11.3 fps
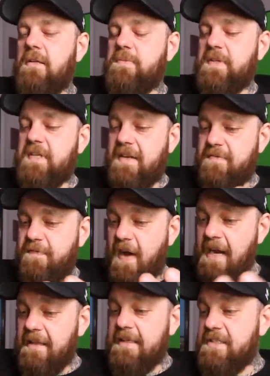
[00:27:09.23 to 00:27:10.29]
is because I'd
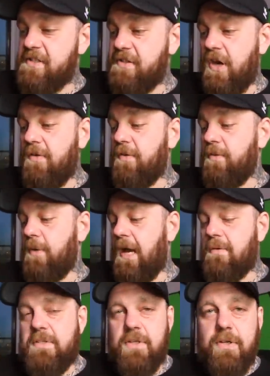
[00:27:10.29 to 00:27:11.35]
finally discovered what
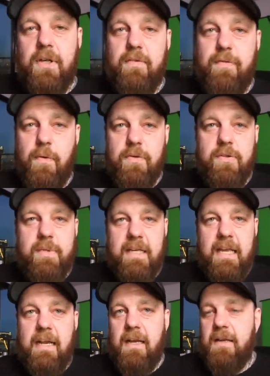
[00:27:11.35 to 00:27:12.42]
I was looking for in the
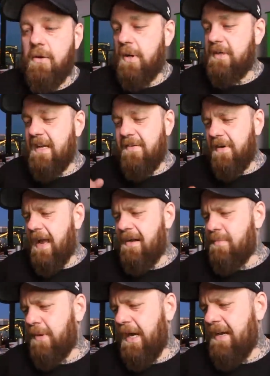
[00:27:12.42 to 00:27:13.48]
beginning. You know, I'd never had
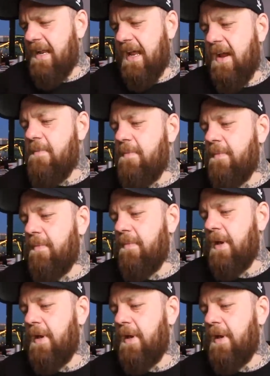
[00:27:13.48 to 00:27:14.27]
a brand name.